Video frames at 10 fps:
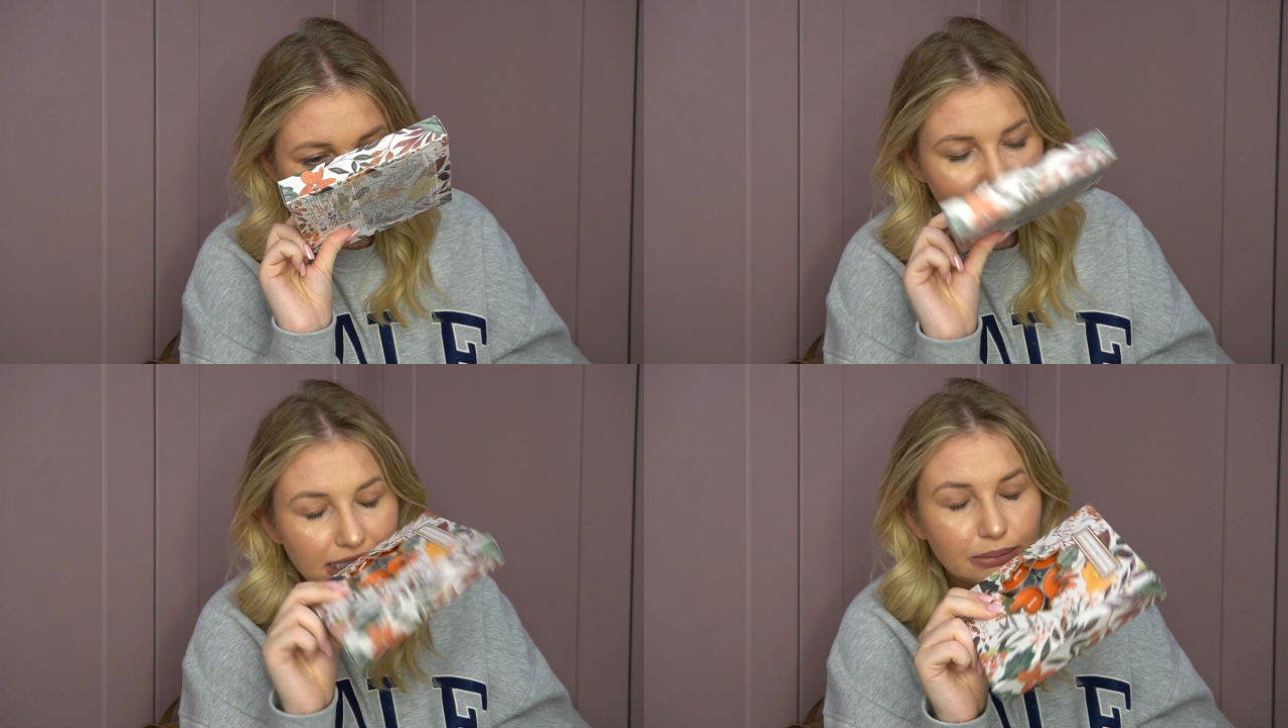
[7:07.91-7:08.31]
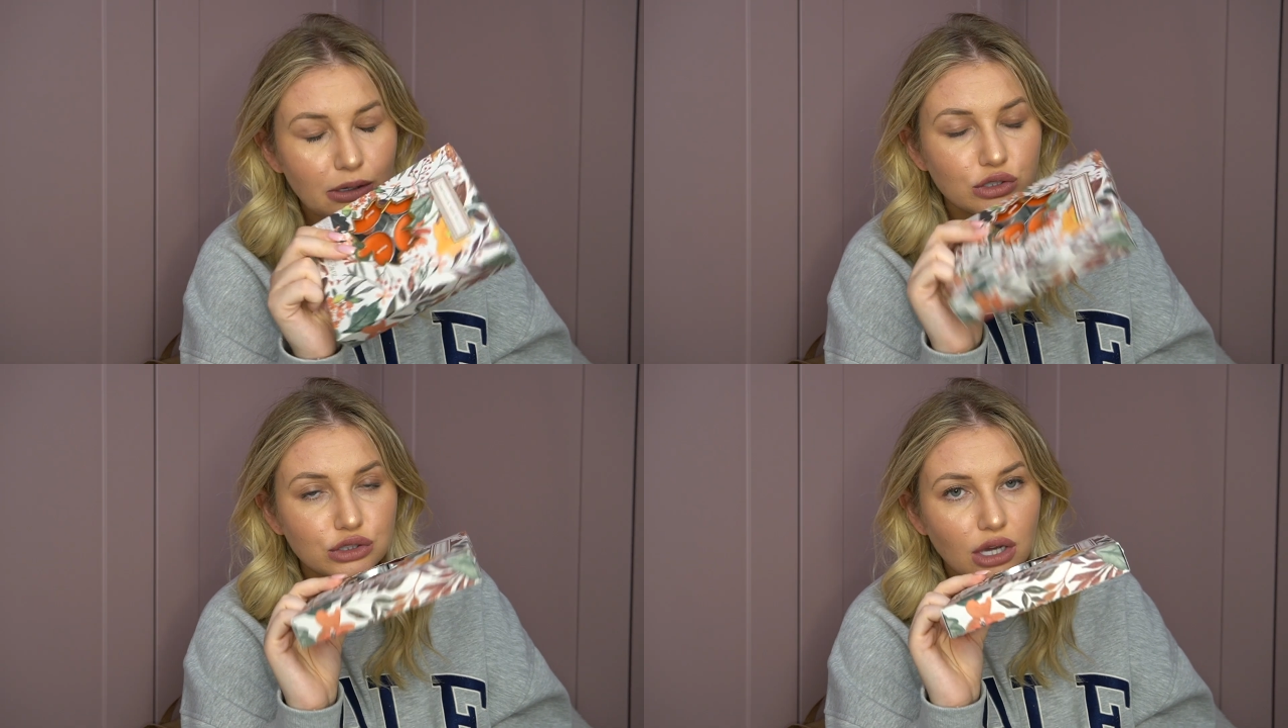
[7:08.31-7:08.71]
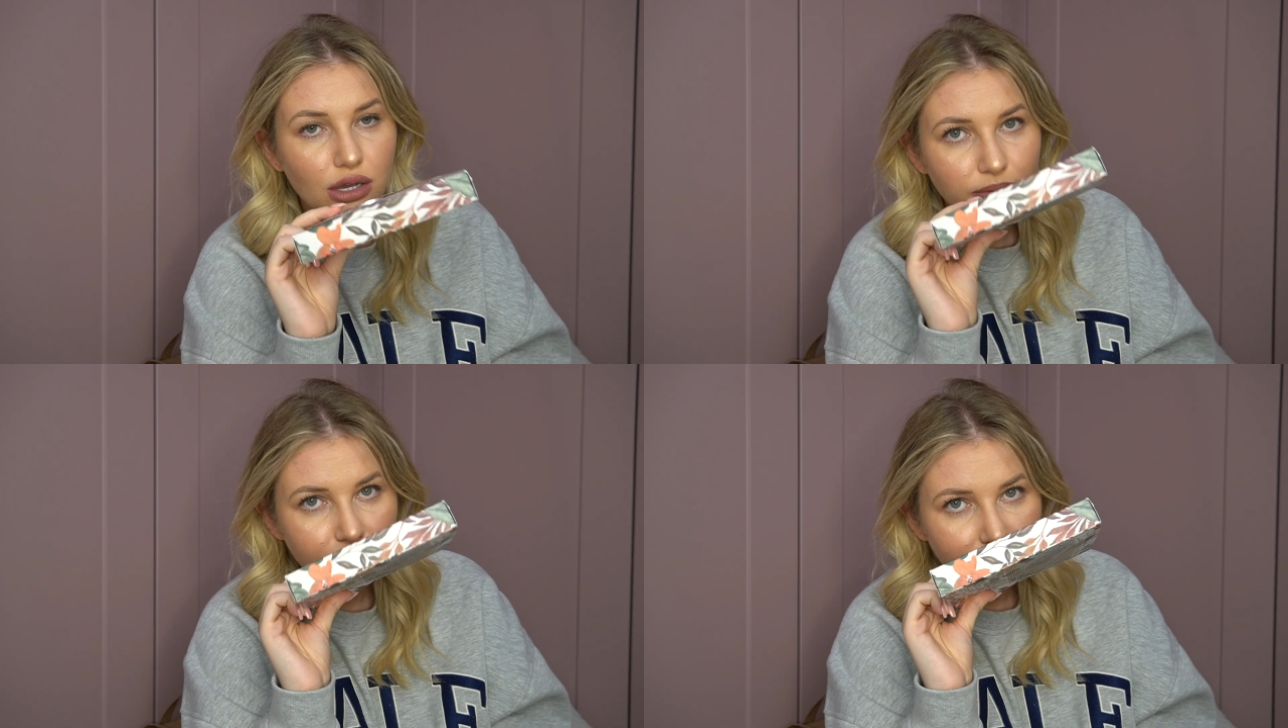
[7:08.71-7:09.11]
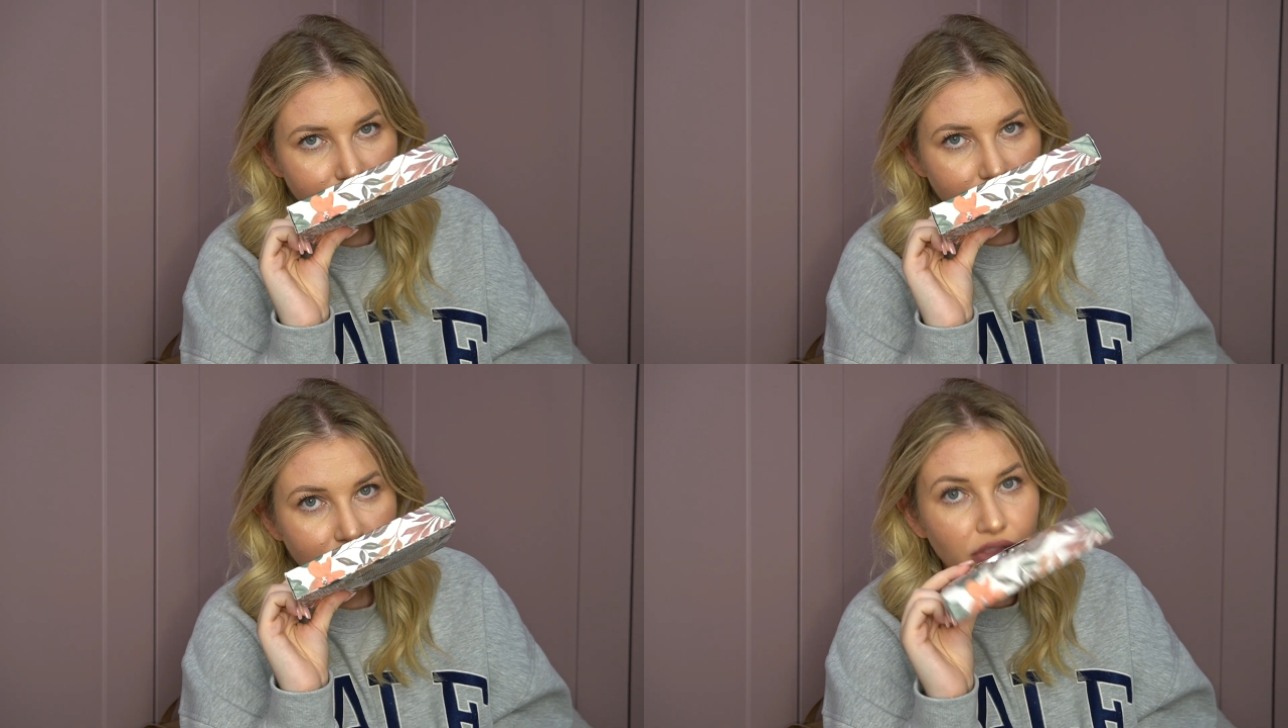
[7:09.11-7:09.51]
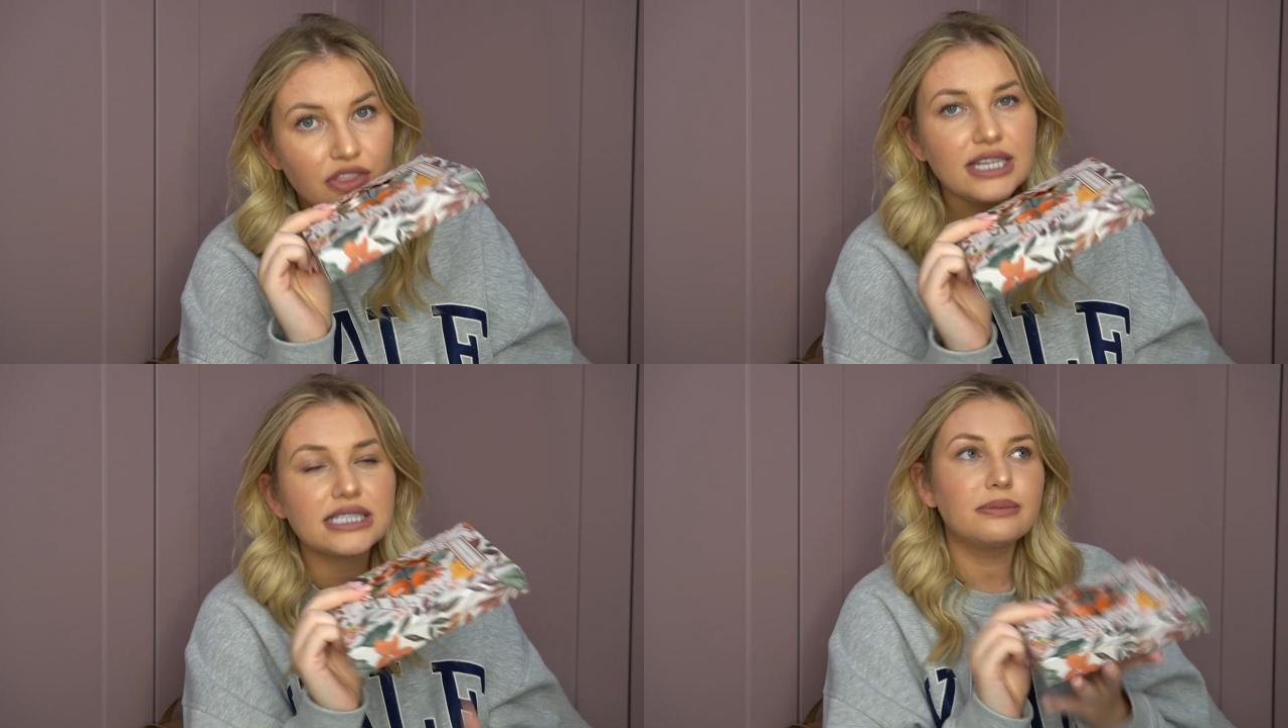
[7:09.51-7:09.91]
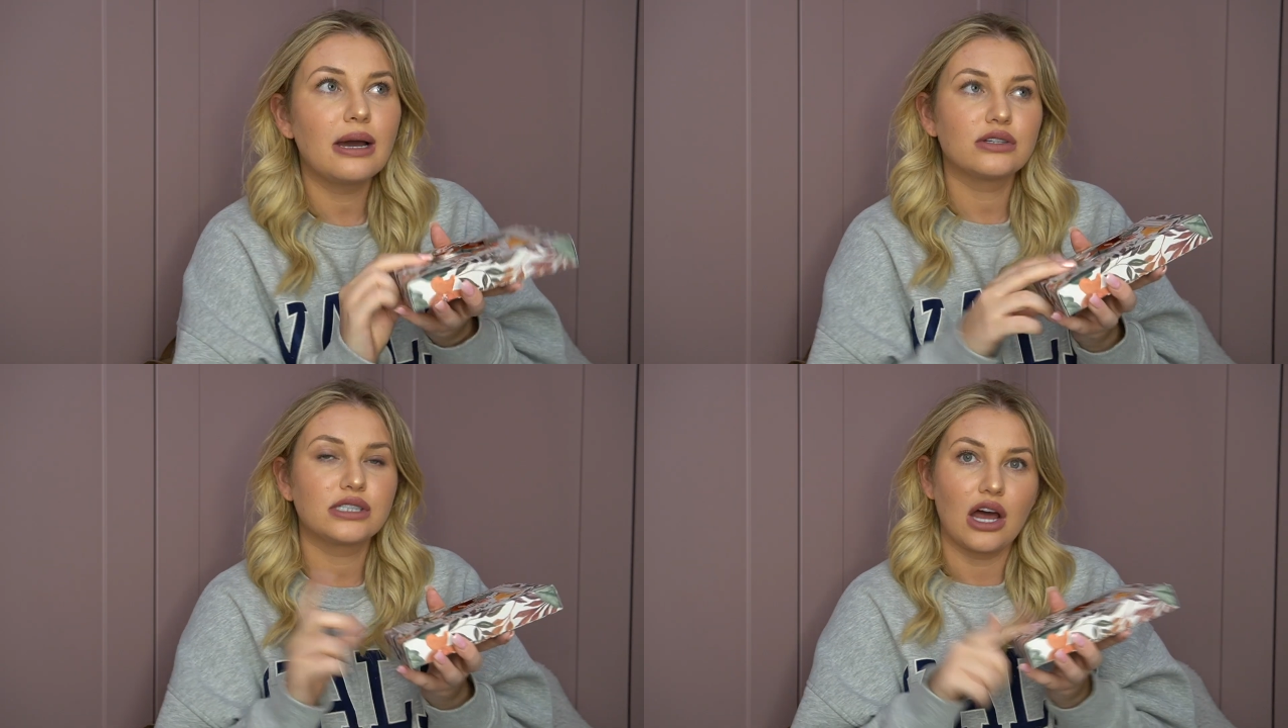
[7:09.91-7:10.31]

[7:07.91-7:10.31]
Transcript: These smell so, this smells